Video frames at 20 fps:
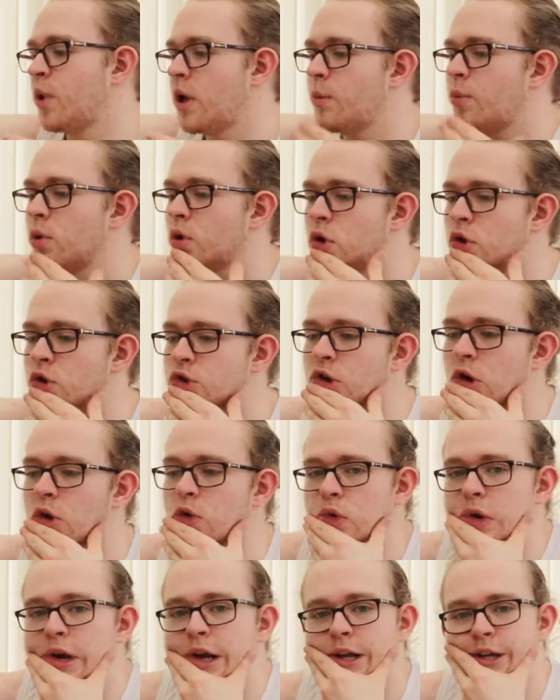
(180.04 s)
people who
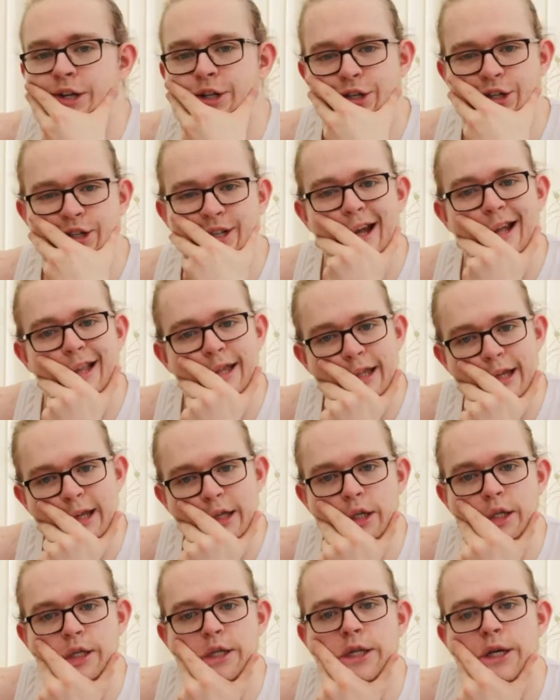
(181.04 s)
don't really understand
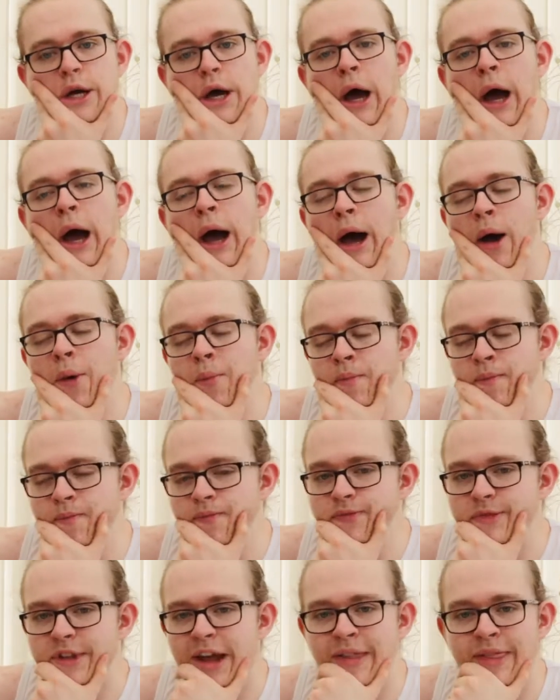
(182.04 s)
this,
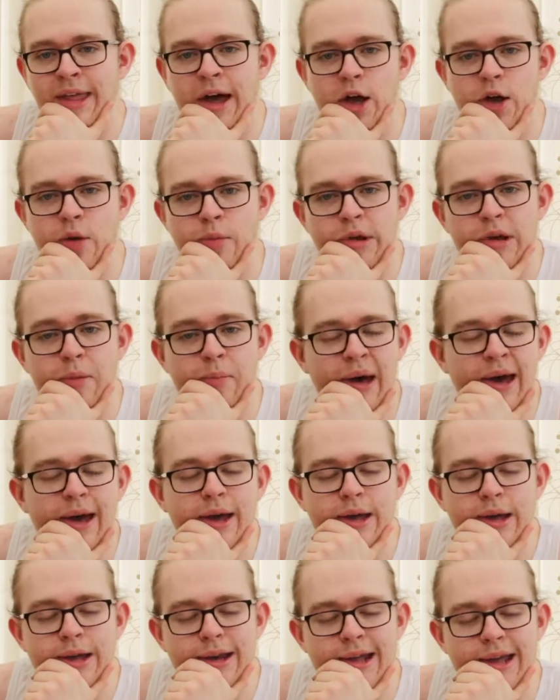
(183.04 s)
and that could be a
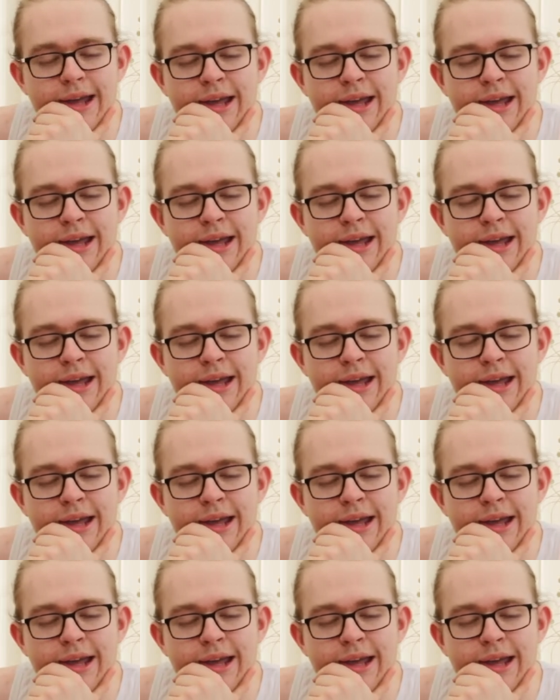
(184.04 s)
pain